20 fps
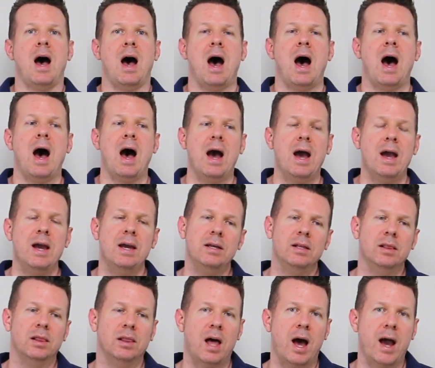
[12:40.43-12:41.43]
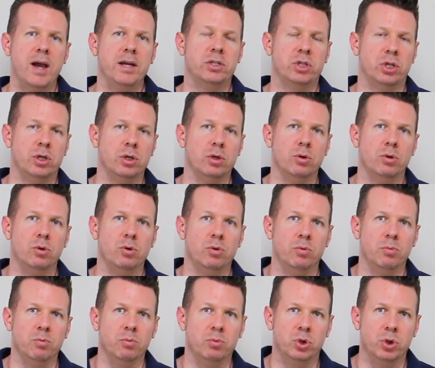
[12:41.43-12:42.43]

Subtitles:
I like to